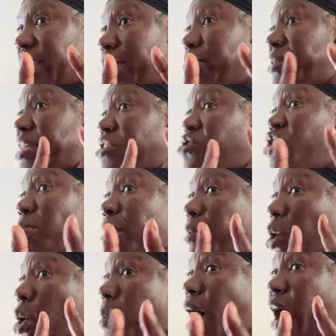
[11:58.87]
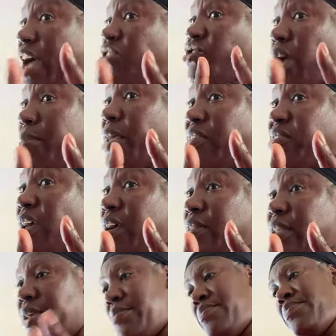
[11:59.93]
there. Please, you know, let me go back and drop that song
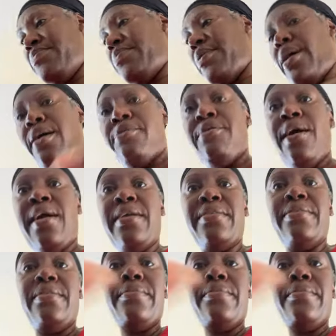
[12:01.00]
there. All right.